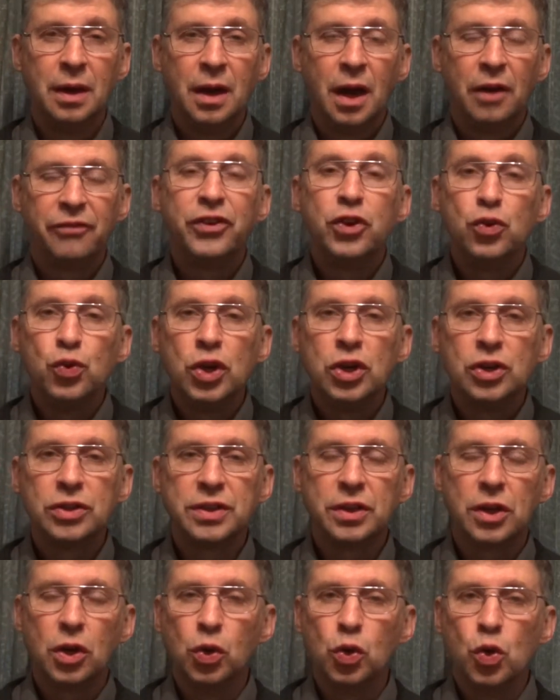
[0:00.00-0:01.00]
A few years
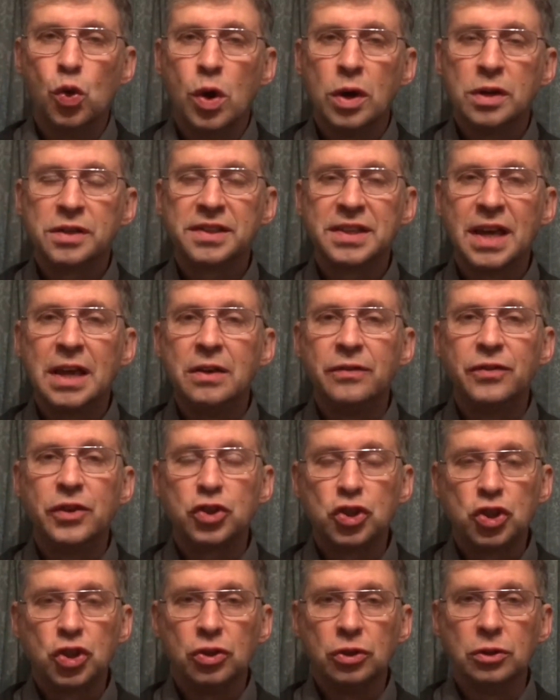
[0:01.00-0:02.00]
ago, Save the
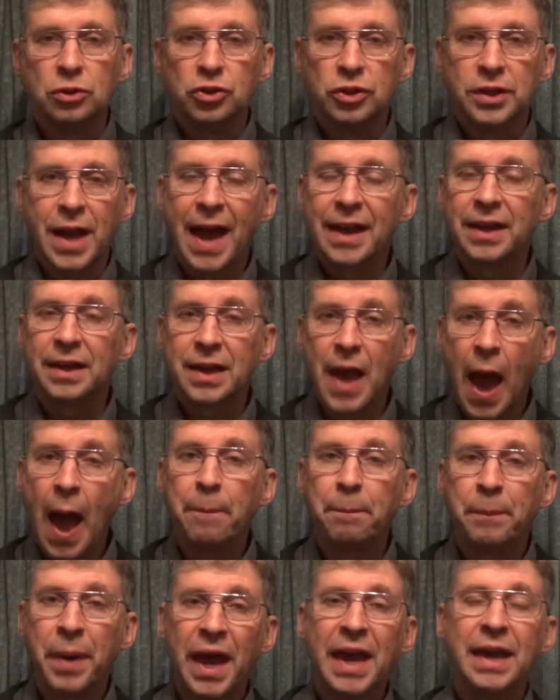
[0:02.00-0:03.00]
Children had a
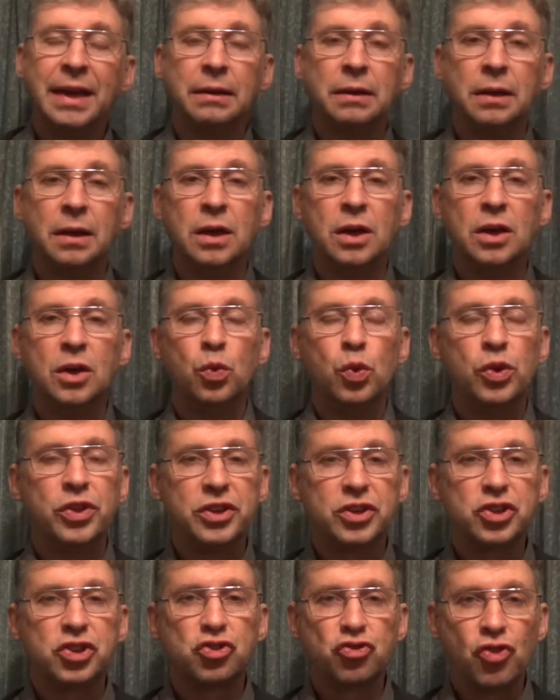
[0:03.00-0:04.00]
campaign with the
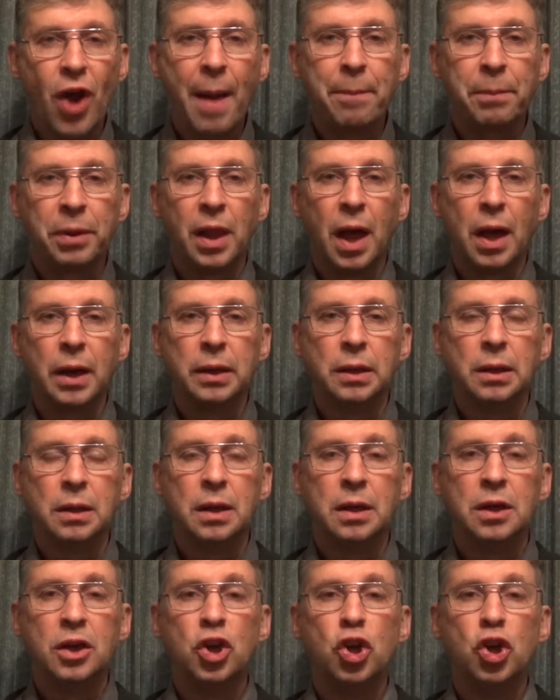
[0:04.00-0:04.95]
strapline,